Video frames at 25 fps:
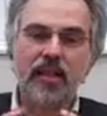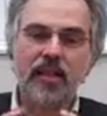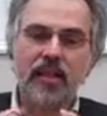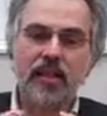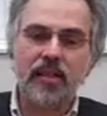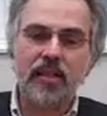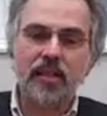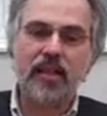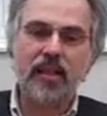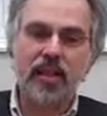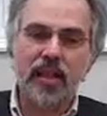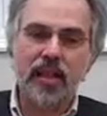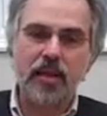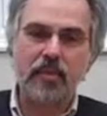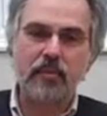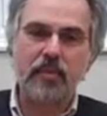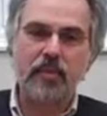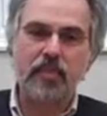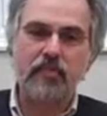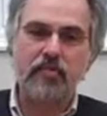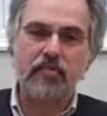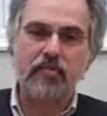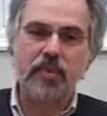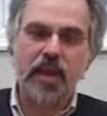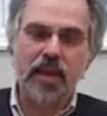little clump
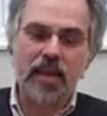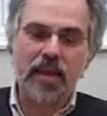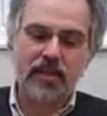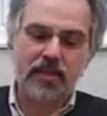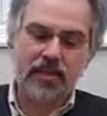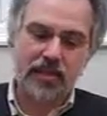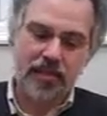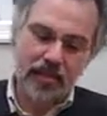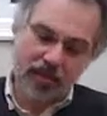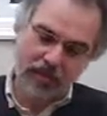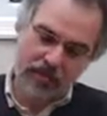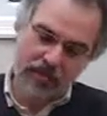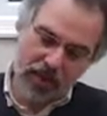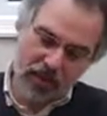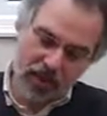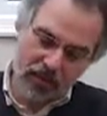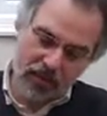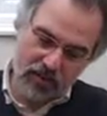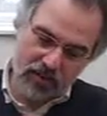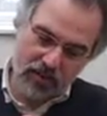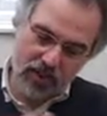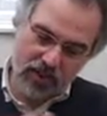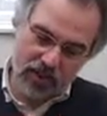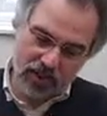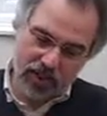of plastic
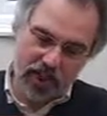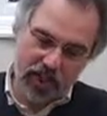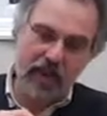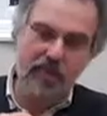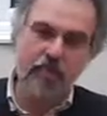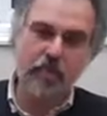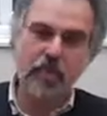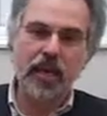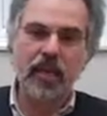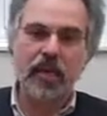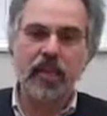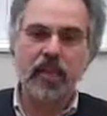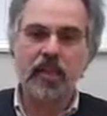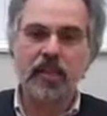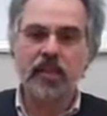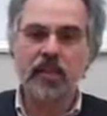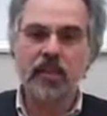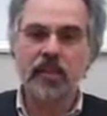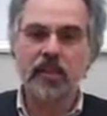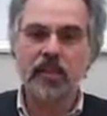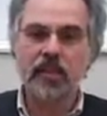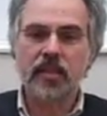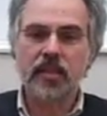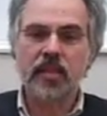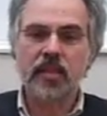about yay big
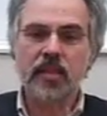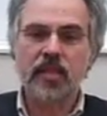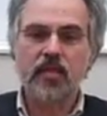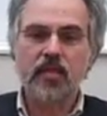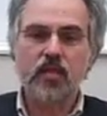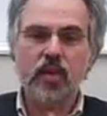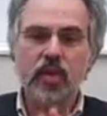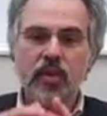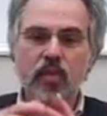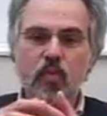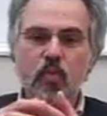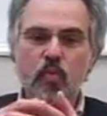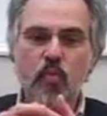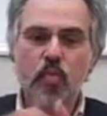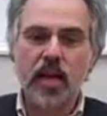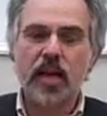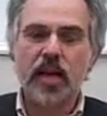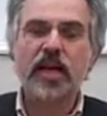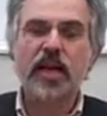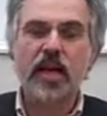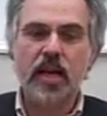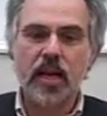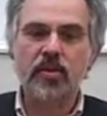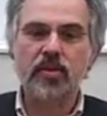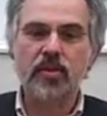with a
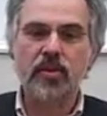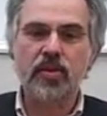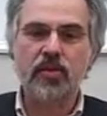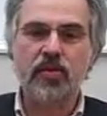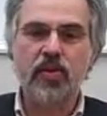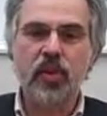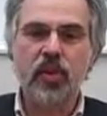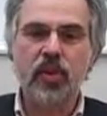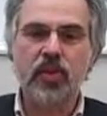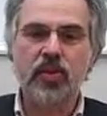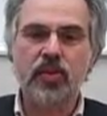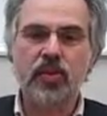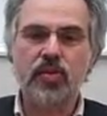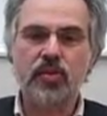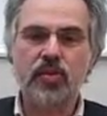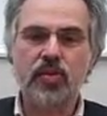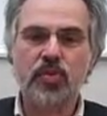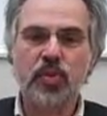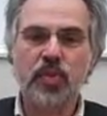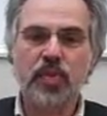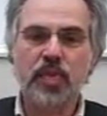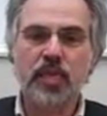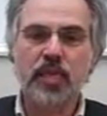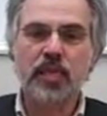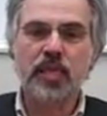weak current flowing
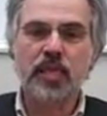through